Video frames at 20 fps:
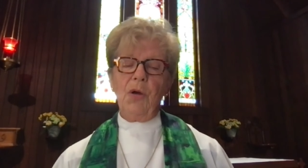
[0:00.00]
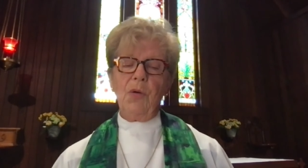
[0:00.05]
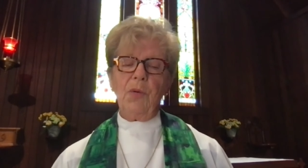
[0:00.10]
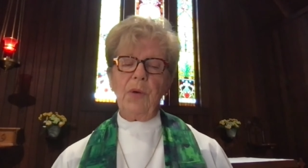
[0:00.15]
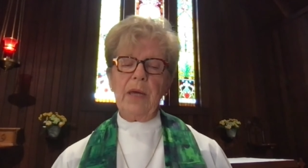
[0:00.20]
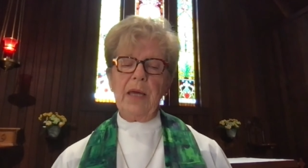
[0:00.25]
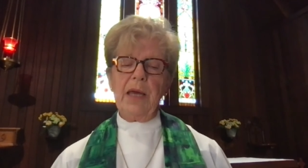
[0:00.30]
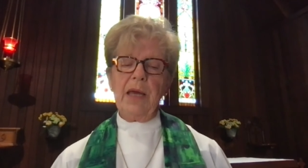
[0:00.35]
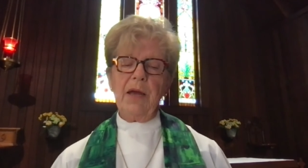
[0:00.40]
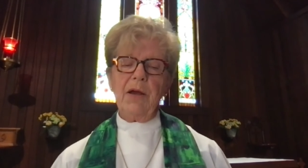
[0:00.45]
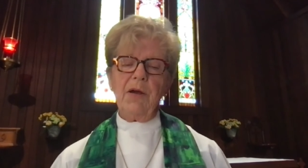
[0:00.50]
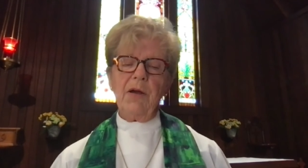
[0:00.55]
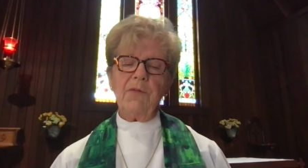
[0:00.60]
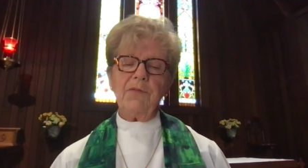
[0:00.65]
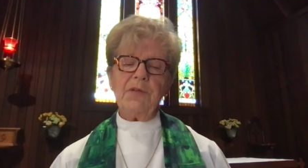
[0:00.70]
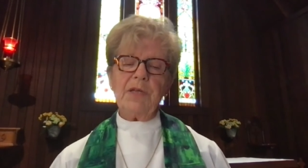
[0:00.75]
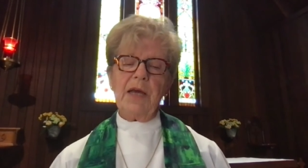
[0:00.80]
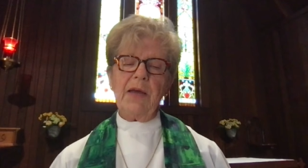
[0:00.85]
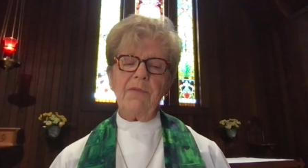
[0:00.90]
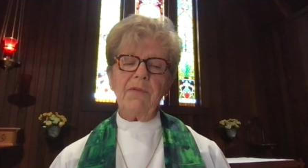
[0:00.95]
we hear
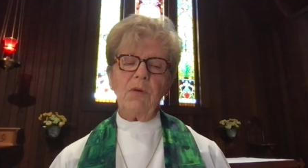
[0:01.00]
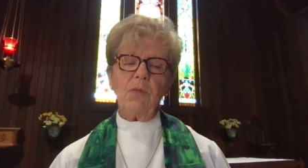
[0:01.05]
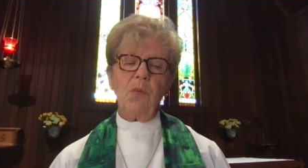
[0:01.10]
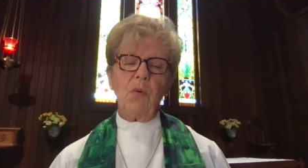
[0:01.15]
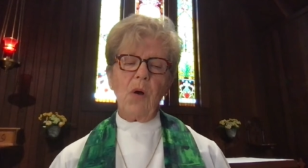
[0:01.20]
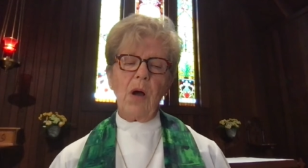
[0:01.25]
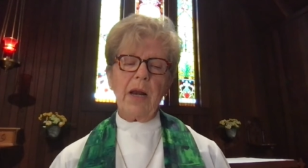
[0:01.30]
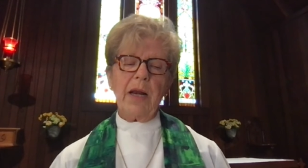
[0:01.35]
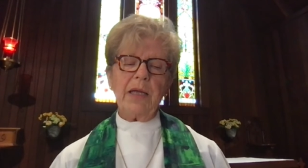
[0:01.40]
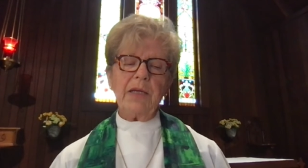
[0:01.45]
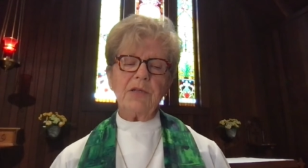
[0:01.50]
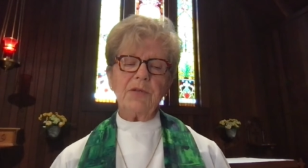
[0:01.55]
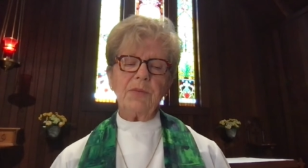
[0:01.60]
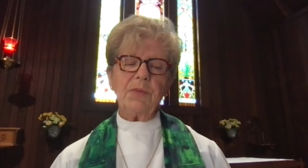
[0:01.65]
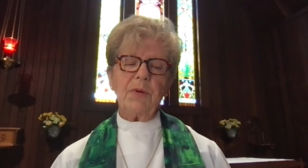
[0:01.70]
of David wanting to